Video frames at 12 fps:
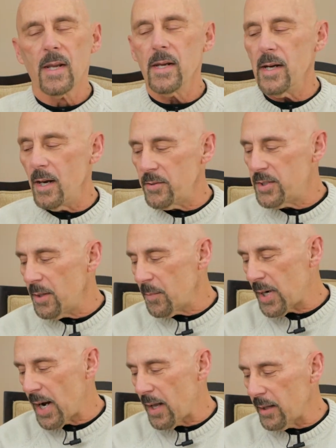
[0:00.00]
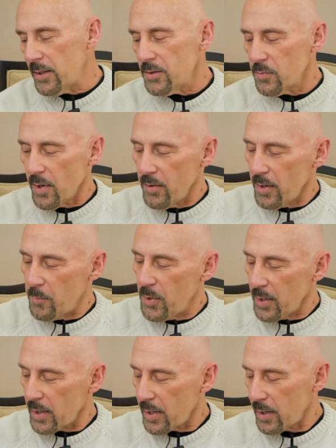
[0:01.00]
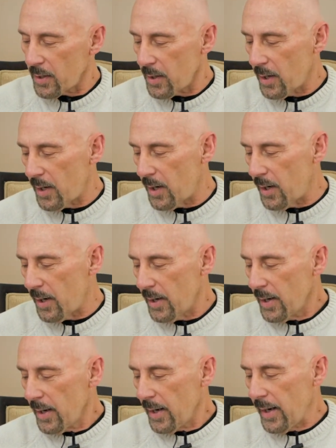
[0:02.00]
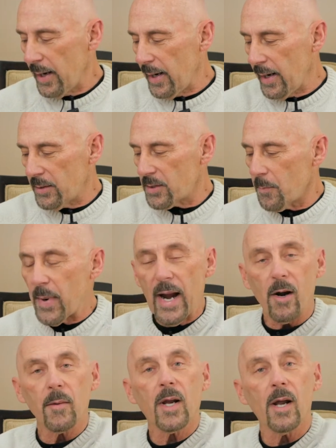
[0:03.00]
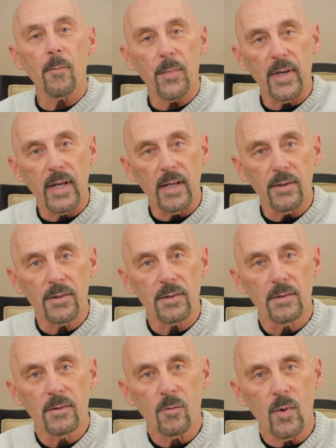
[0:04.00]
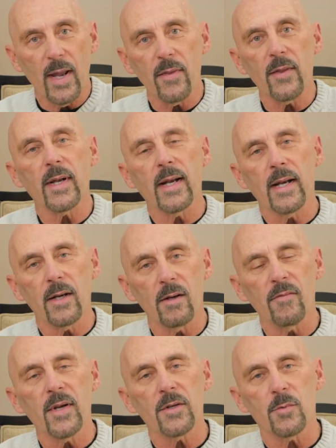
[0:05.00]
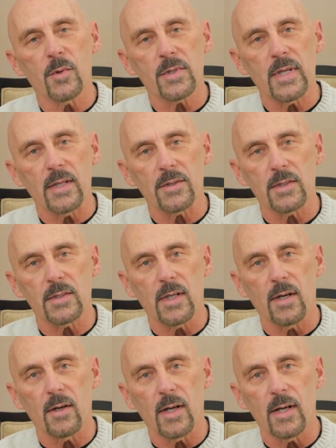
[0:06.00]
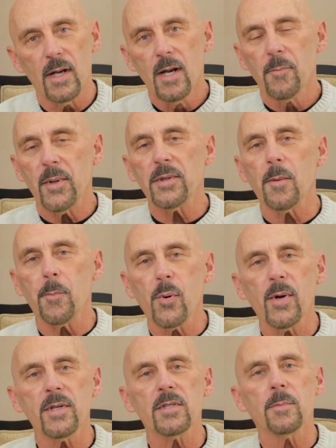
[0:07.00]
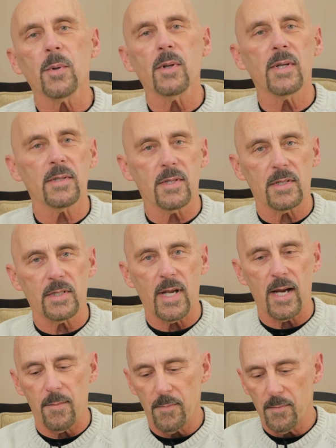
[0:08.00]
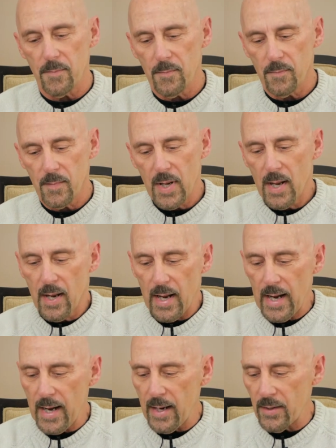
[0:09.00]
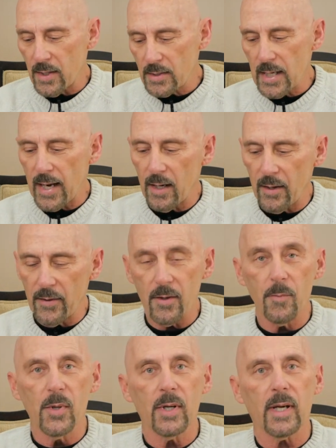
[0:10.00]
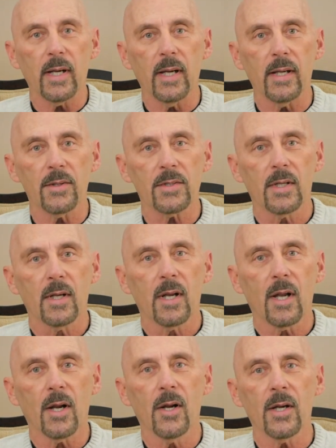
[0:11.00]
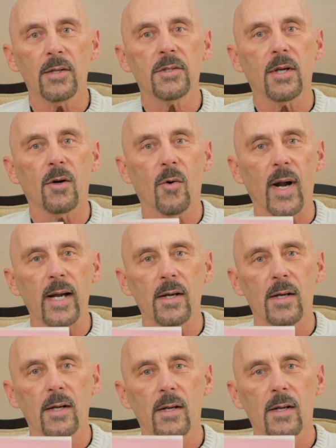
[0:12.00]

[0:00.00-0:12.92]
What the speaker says: You know, Jim Collins wrote a book. It's about companies rather than individuals necessarily, but the principle is the same. And the title of the book is Good to Great,